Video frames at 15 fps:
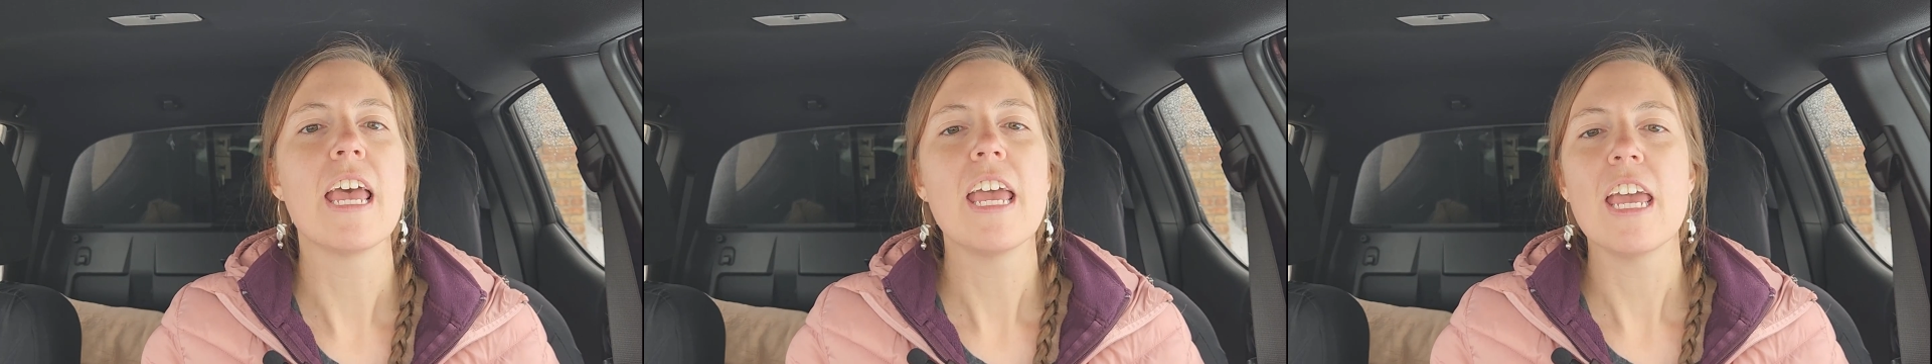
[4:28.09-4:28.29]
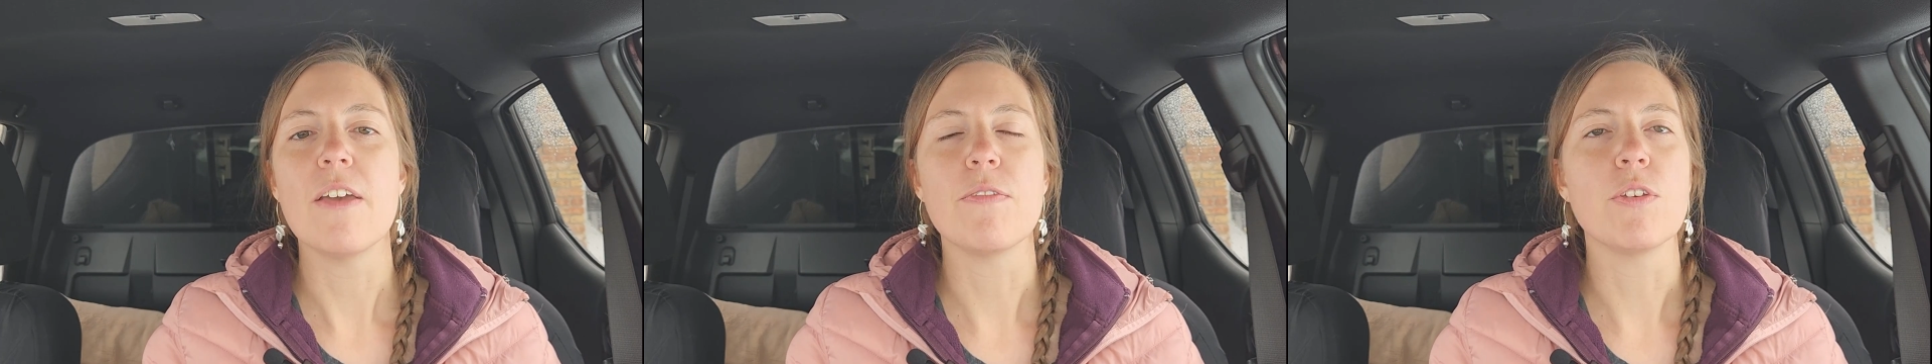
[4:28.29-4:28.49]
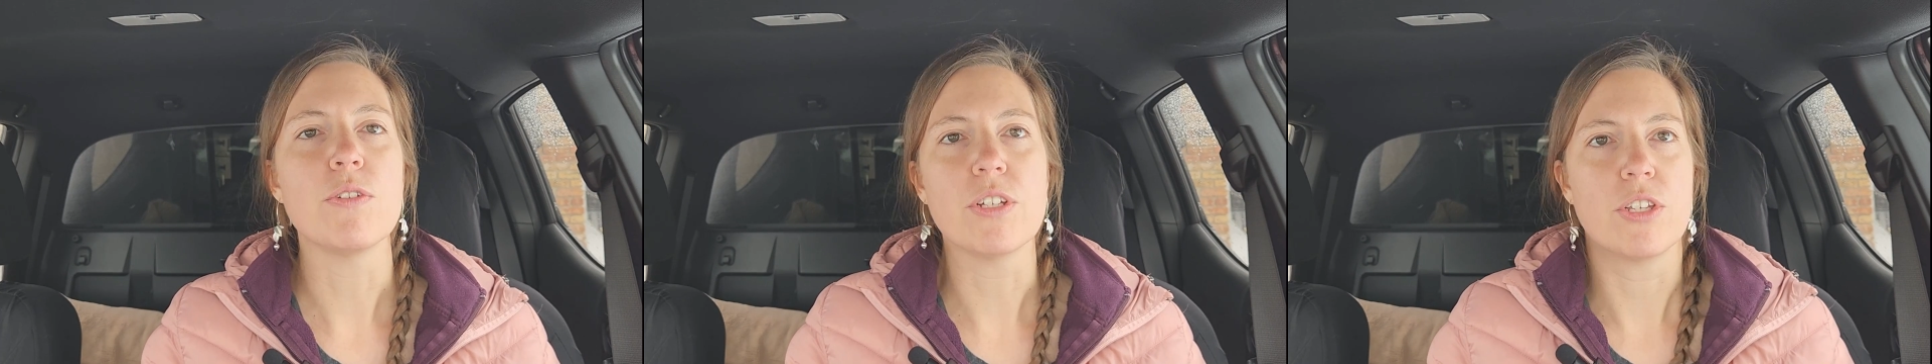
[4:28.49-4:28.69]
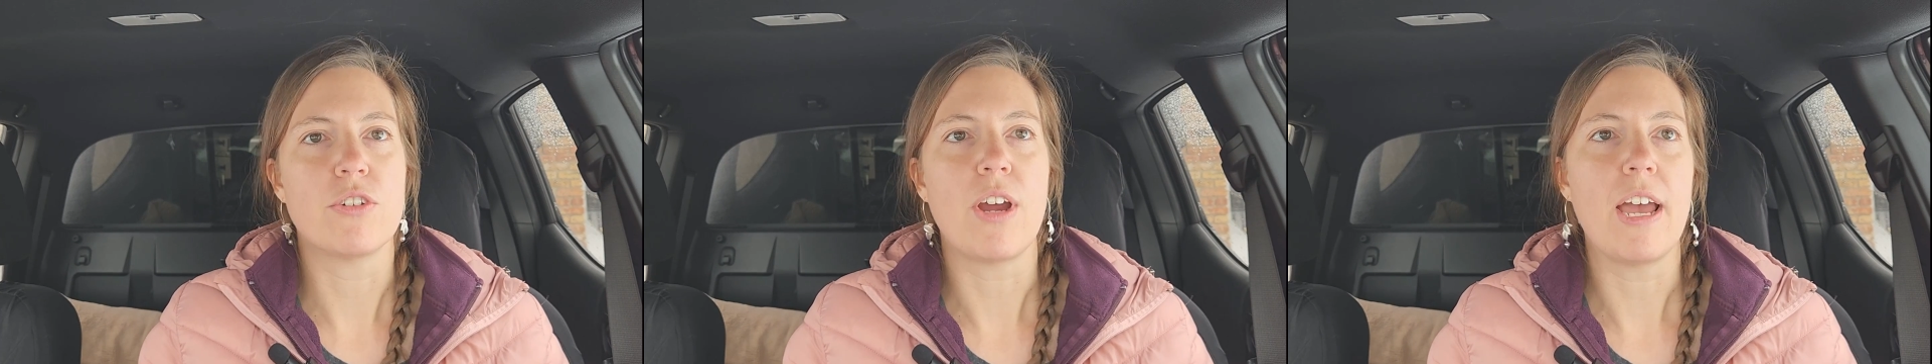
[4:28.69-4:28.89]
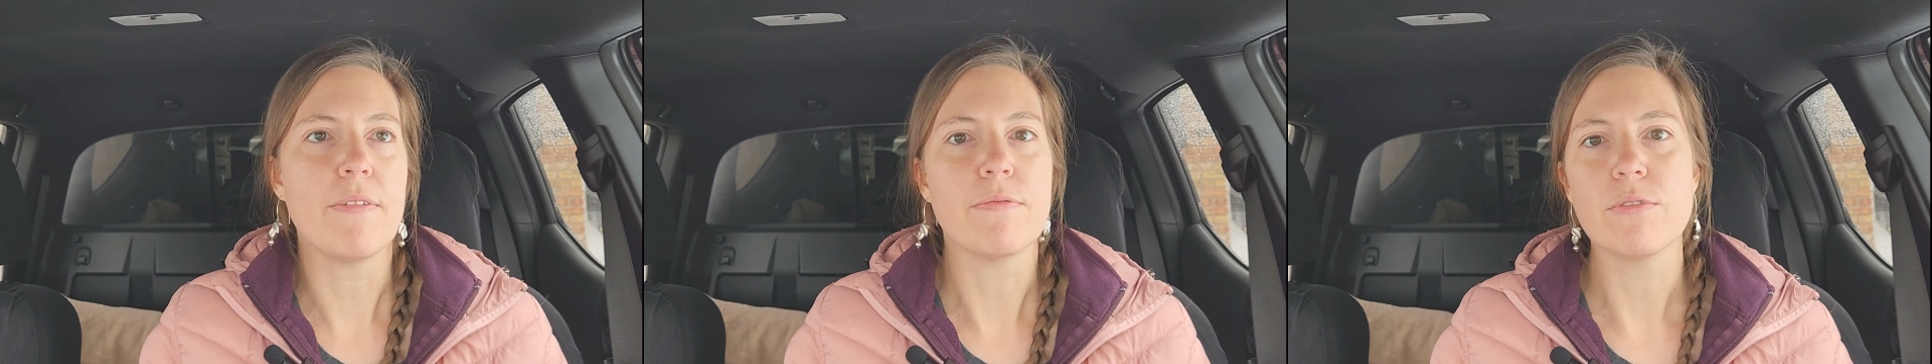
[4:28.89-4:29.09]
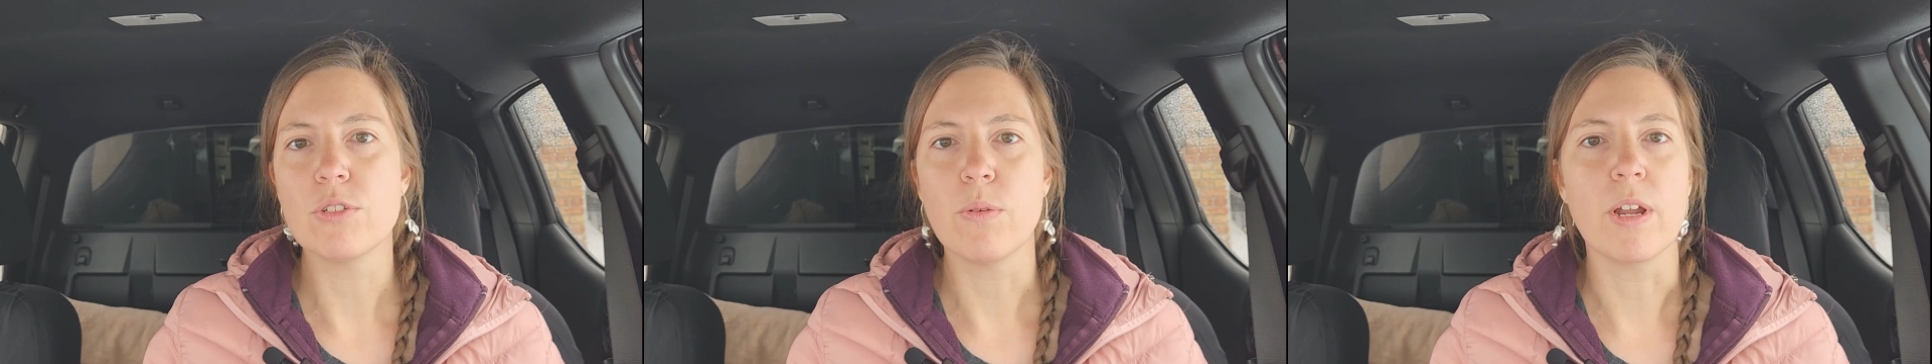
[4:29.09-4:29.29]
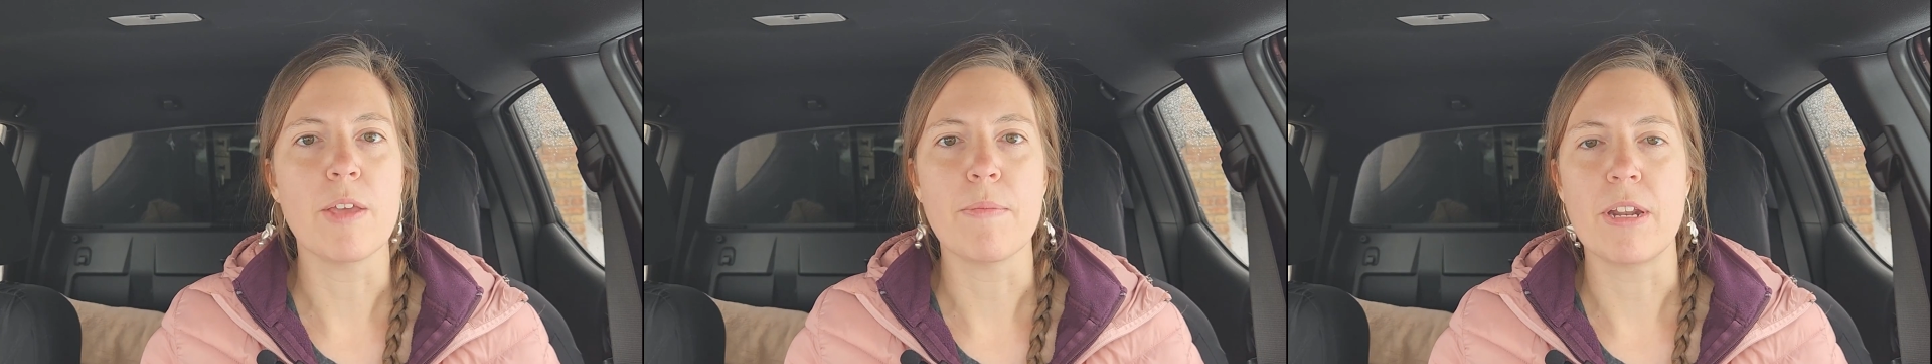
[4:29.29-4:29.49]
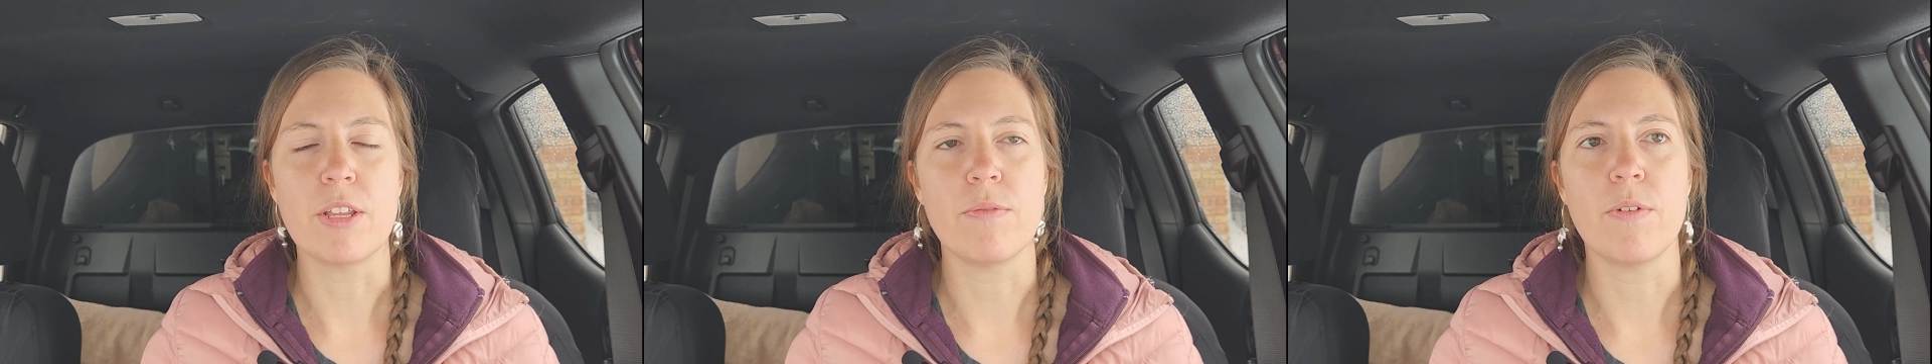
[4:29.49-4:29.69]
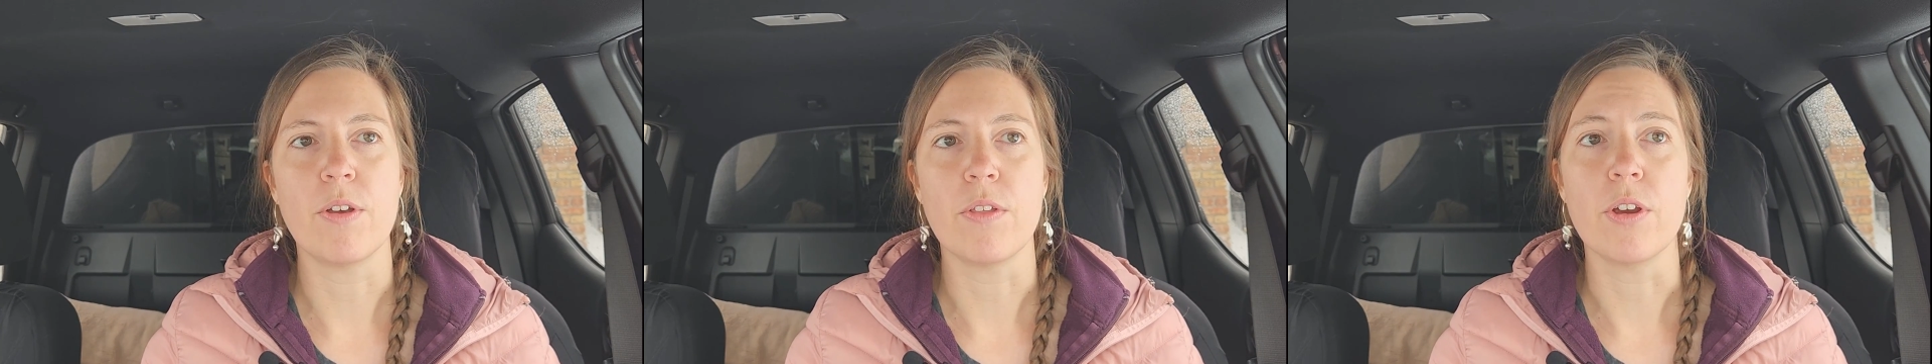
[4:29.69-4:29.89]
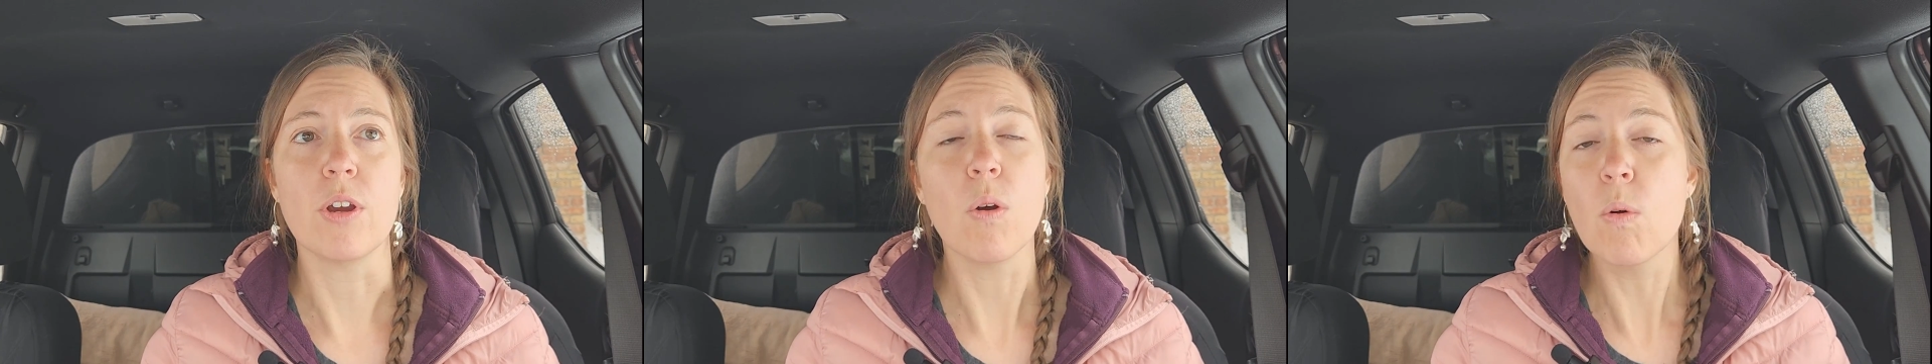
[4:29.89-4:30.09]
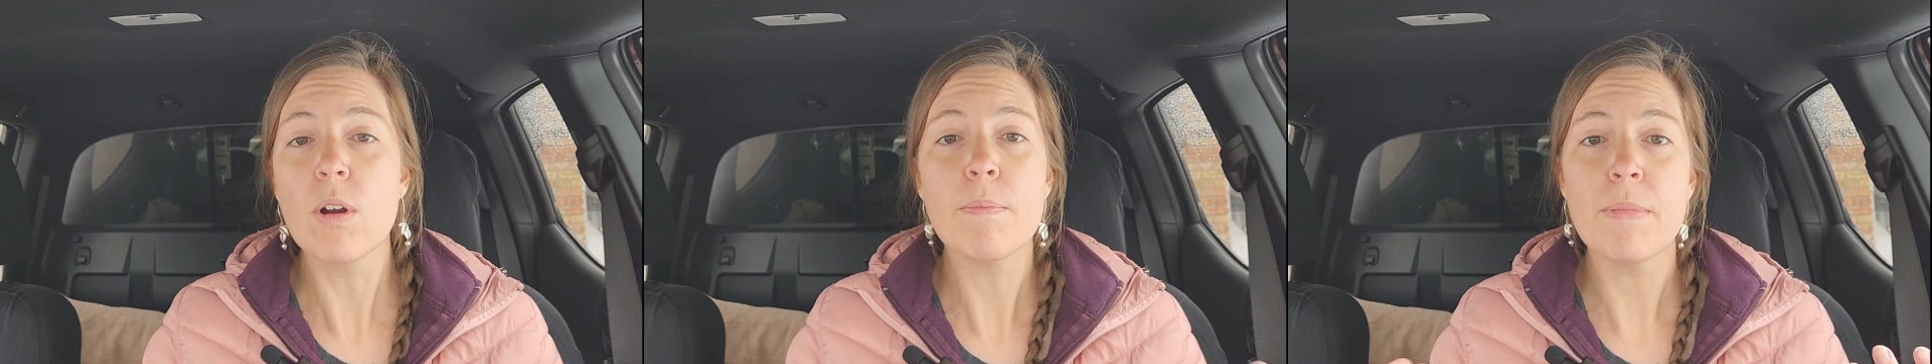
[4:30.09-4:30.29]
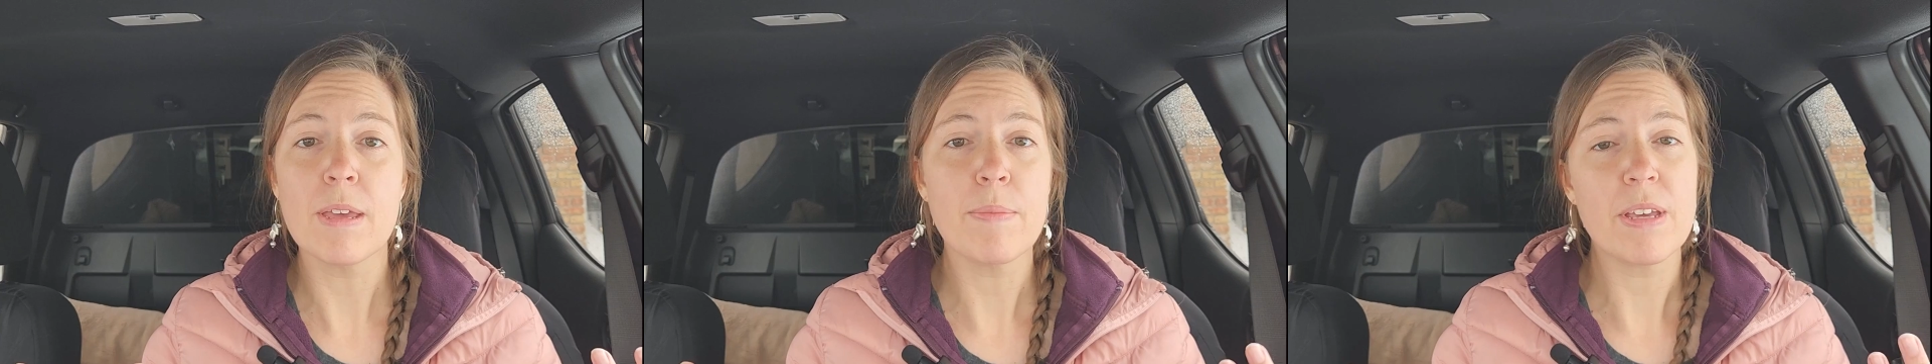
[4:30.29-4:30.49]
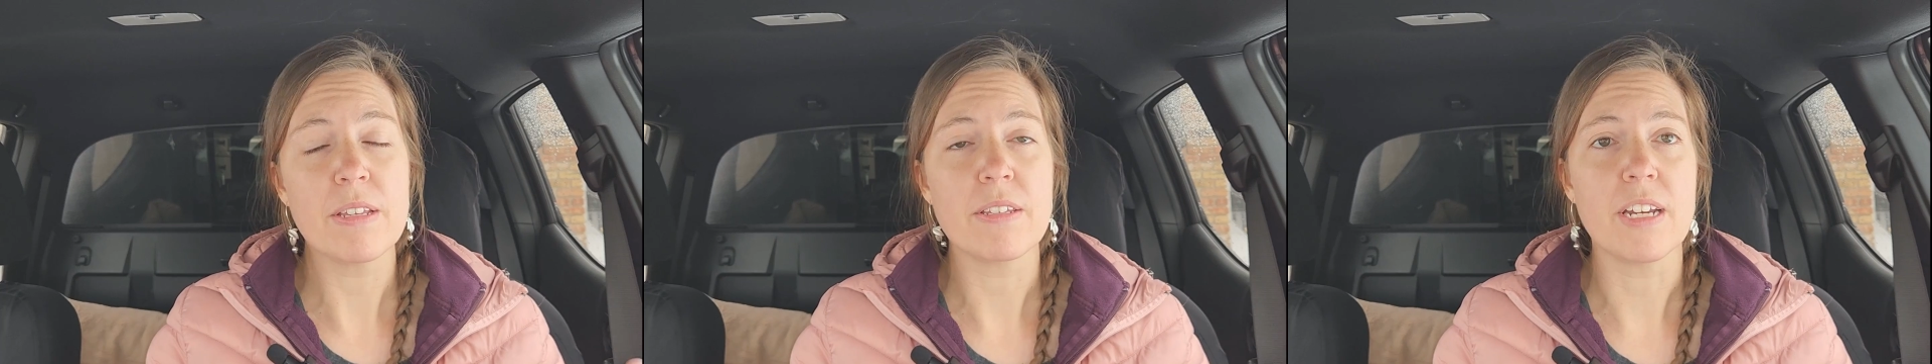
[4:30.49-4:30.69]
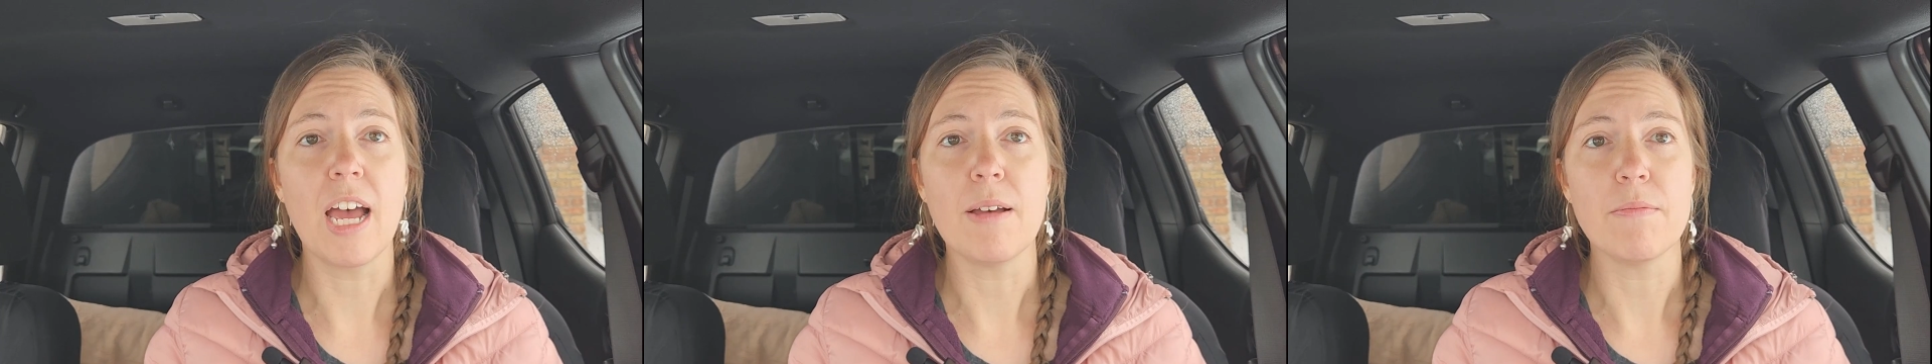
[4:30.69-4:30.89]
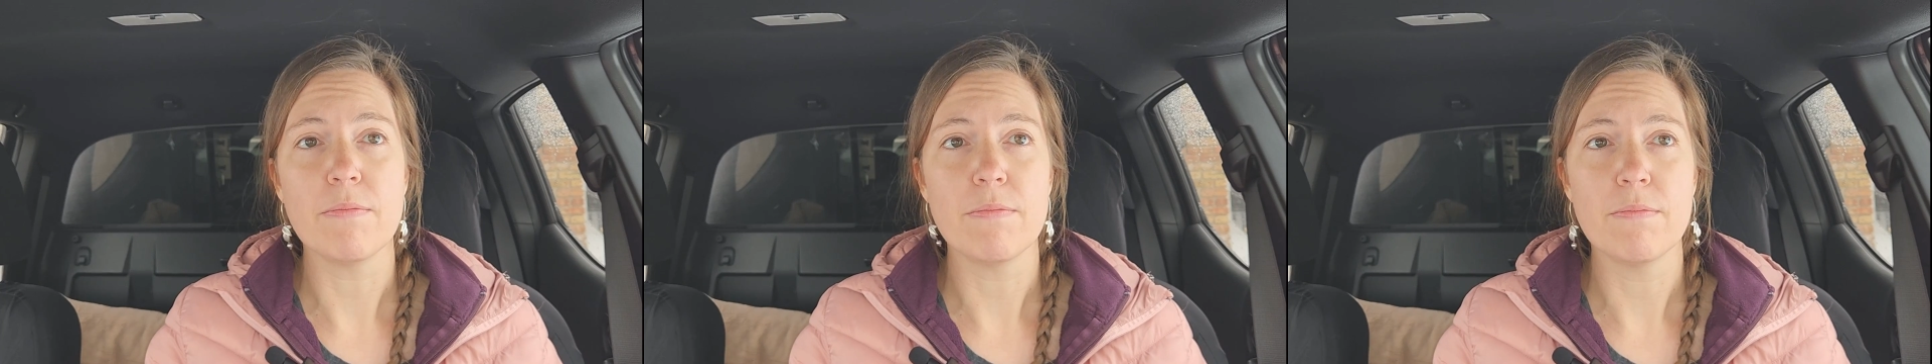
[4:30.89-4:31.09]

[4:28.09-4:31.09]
if you just drive 20 minutes further, or maybe stop